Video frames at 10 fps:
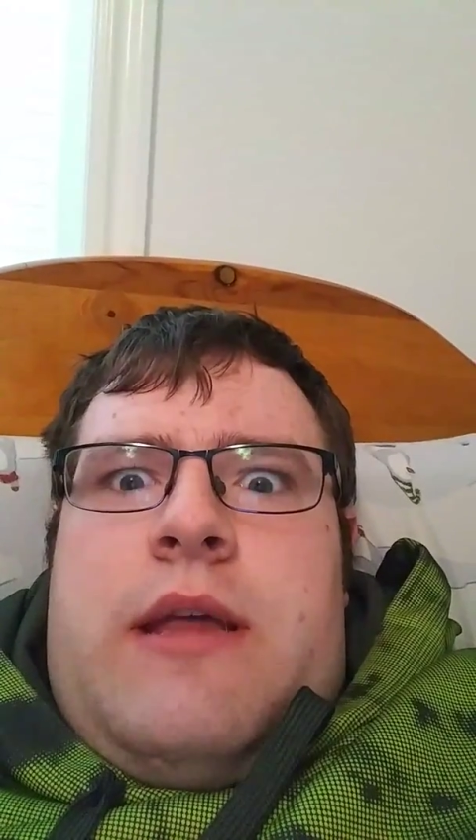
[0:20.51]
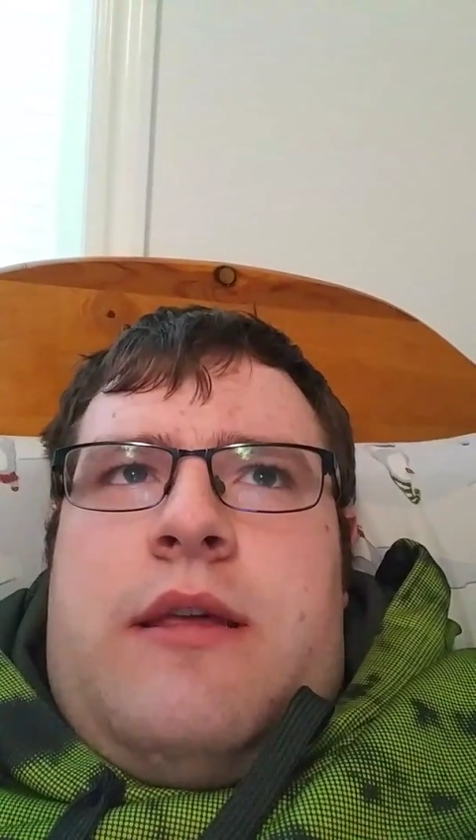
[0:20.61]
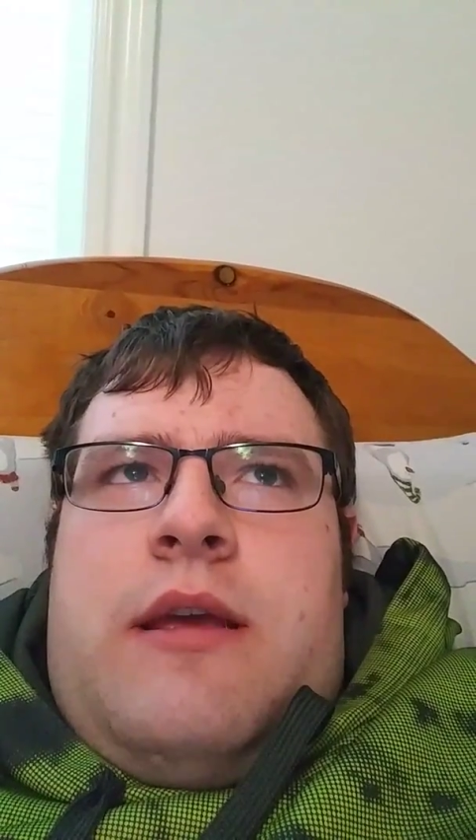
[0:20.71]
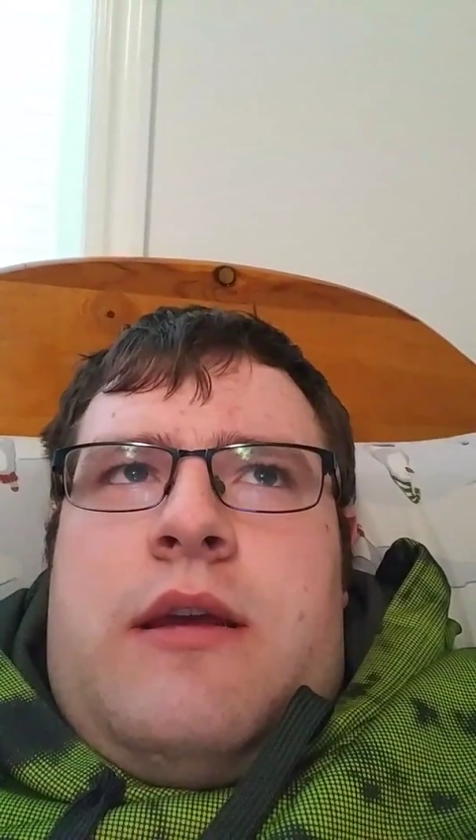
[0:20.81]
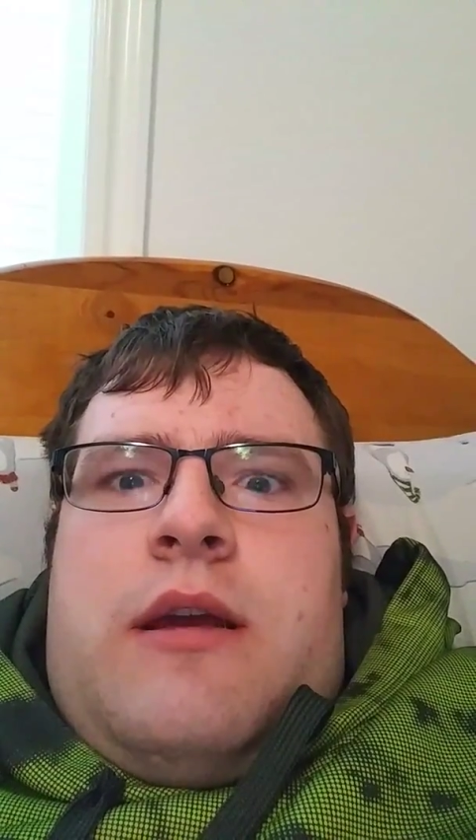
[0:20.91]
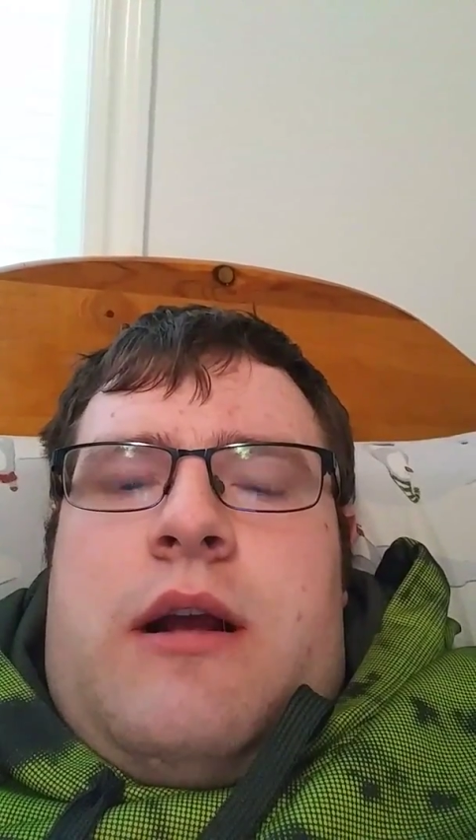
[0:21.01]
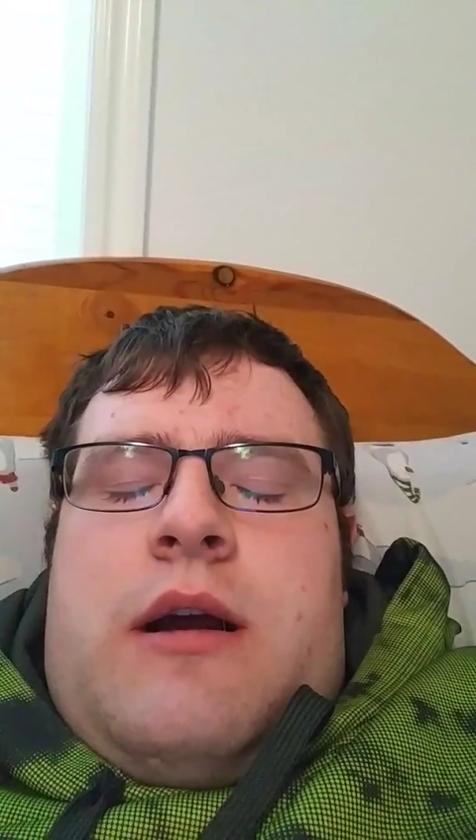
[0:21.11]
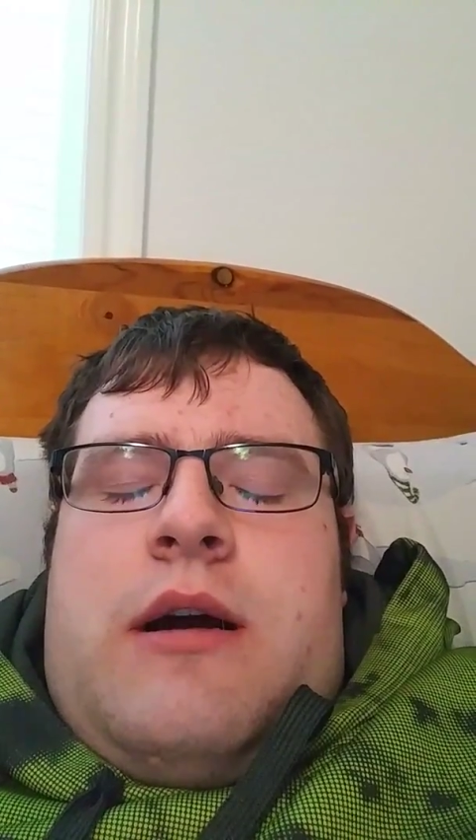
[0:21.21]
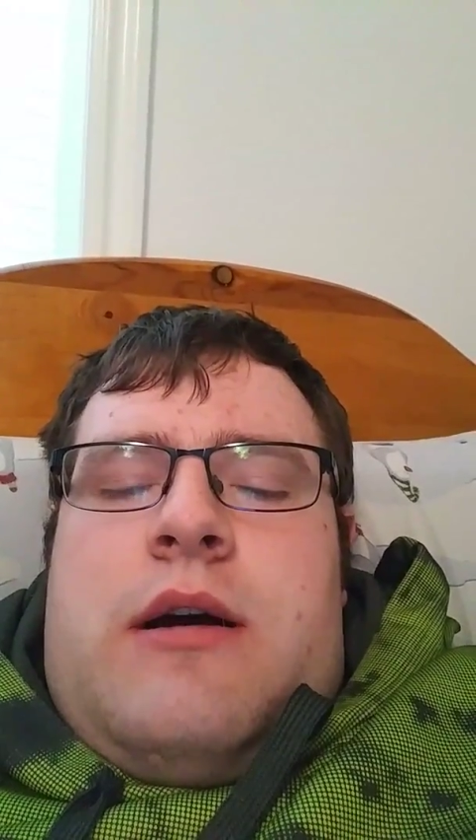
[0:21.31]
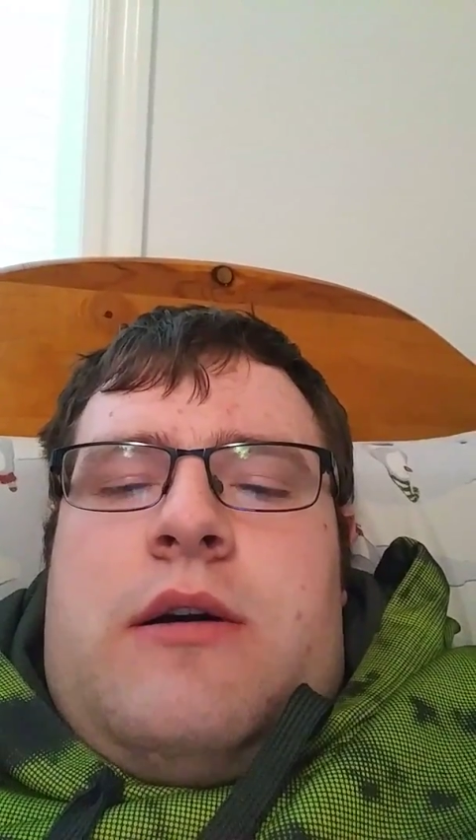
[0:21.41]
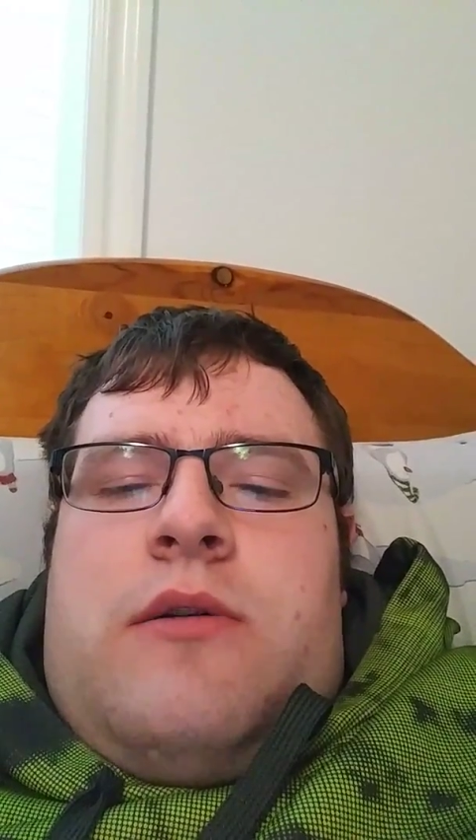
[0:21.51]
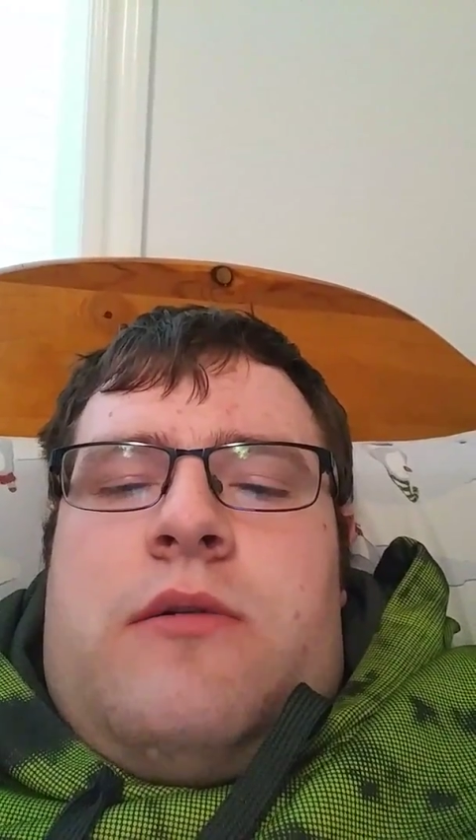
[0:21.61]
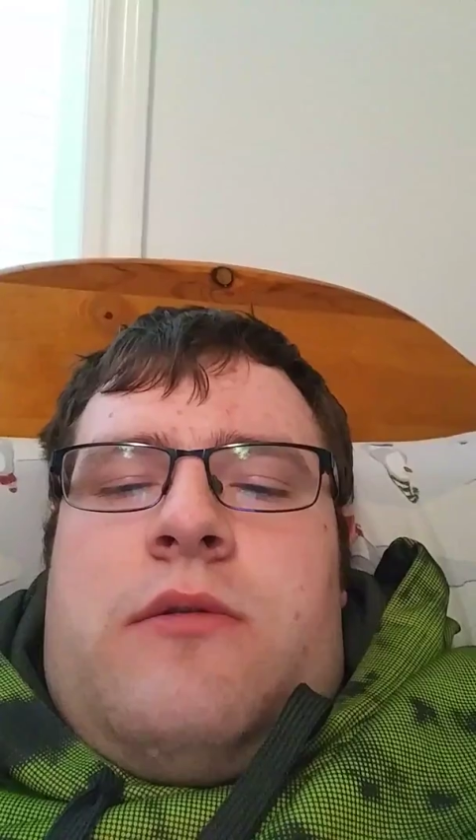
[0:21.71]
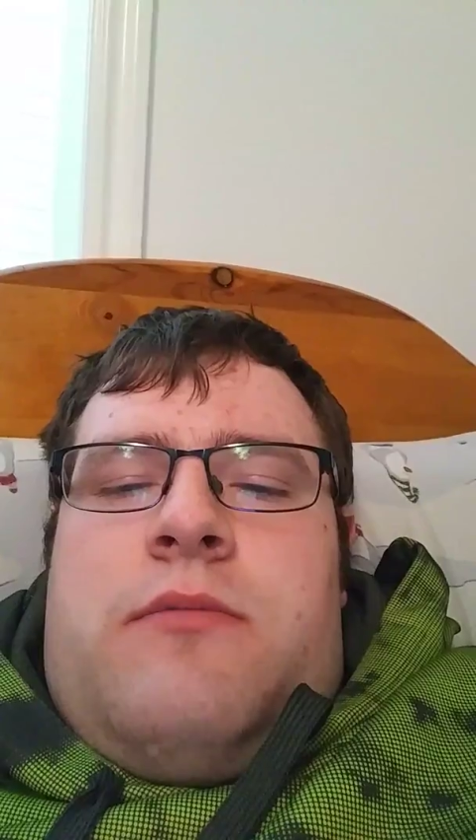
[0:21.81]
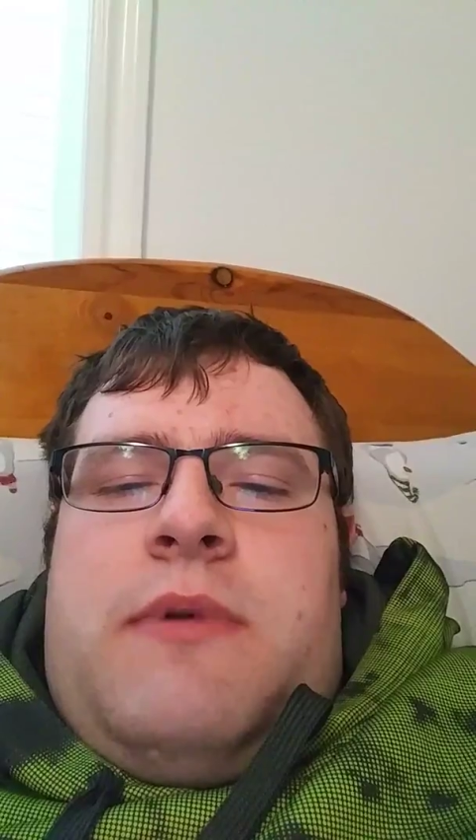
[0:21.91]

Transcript: I think I'll